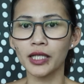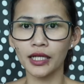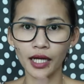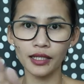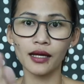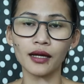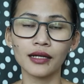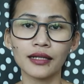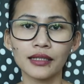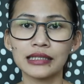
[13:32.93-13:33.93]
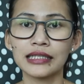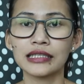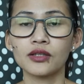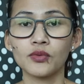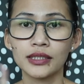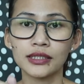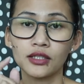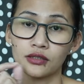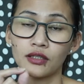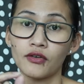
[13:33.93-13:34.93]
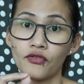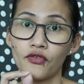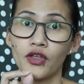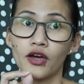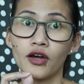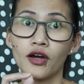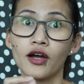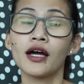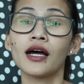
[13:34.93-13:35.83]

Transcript: But I kind of get addicted with the sounds of the